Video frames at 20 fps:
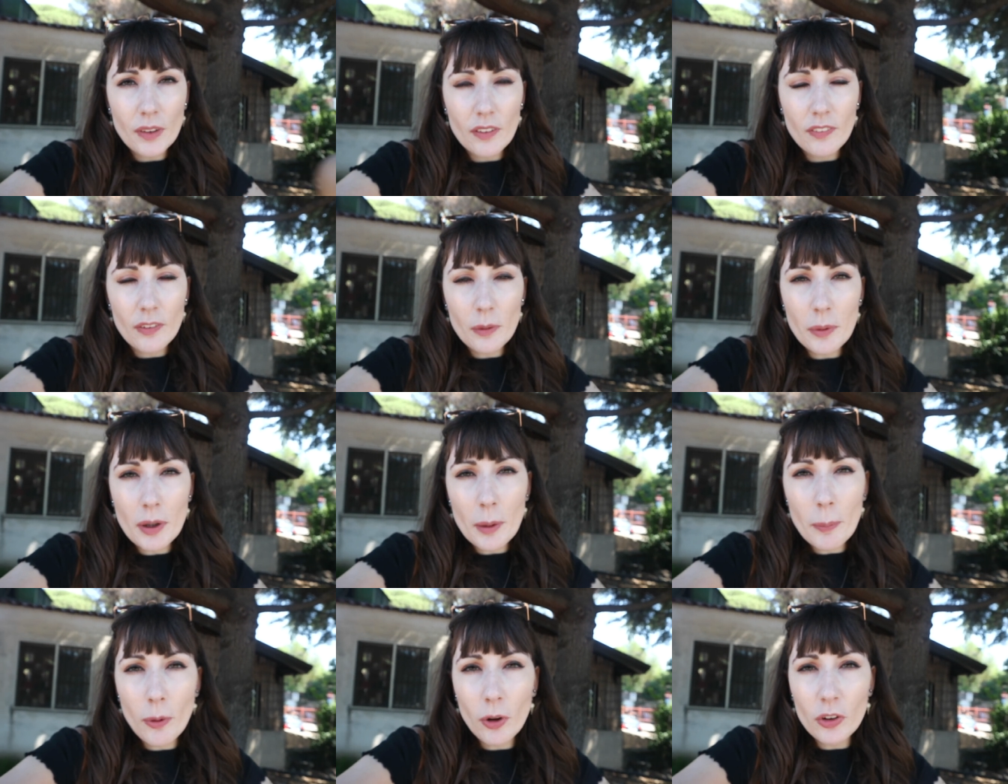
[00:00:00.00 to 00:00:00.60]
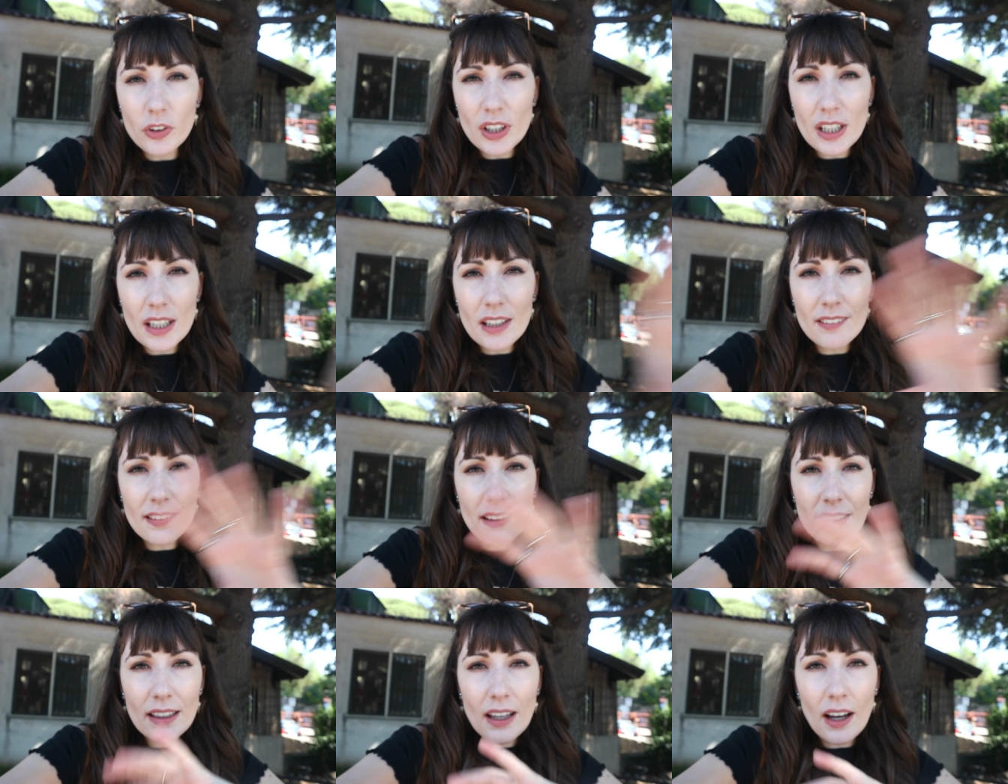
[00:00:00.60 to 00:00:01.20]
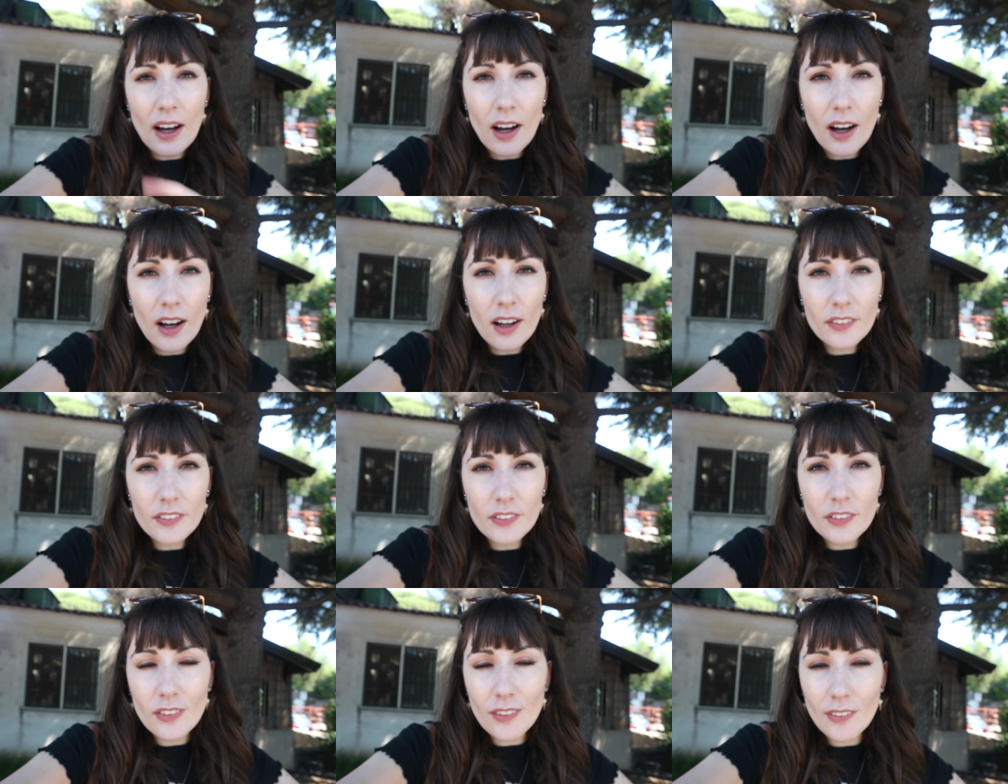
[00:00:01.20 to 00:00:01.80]
some of the bodies and
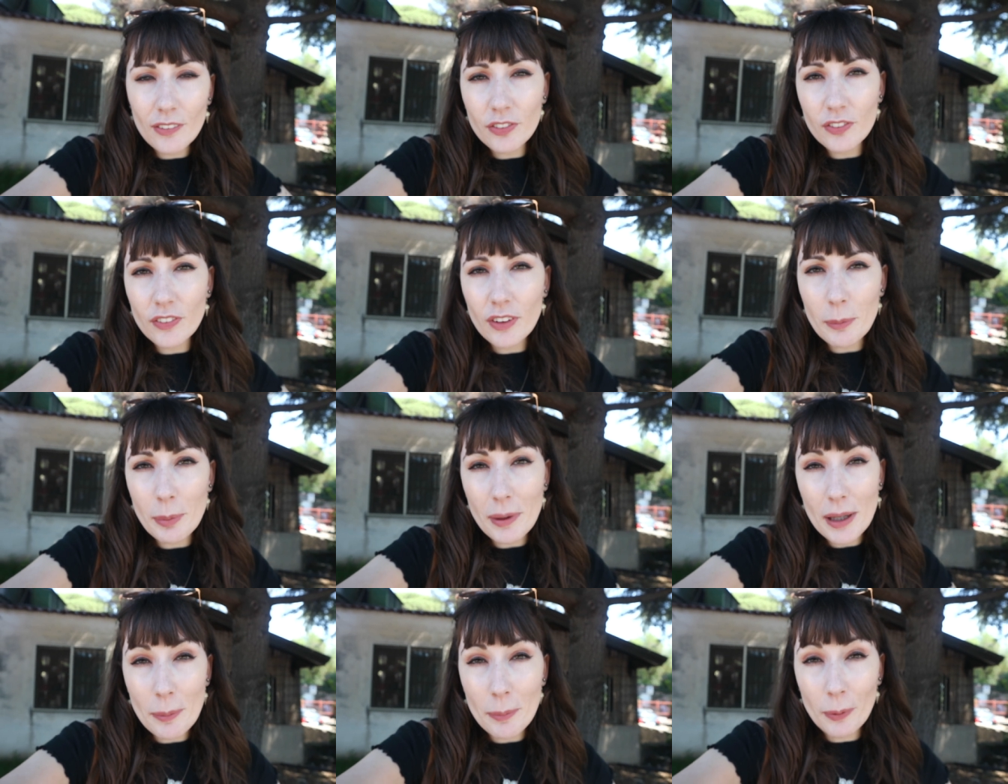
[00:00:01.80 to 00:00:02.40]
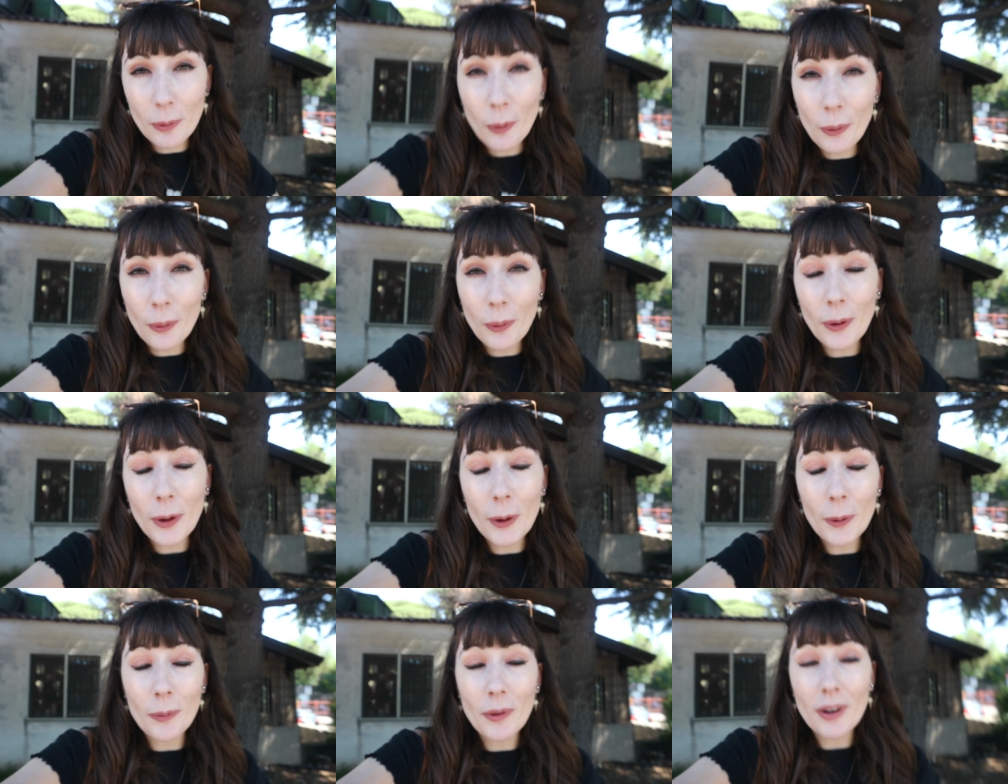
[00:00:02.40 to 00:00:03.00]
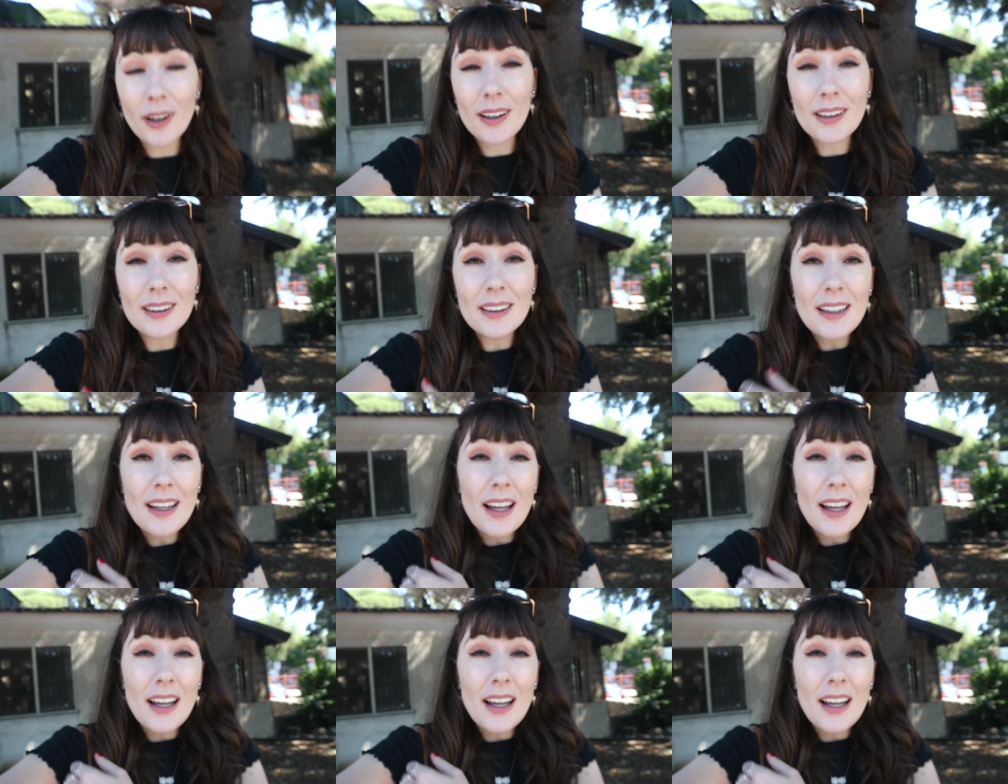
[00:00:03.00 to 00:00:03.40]
casts of the people who were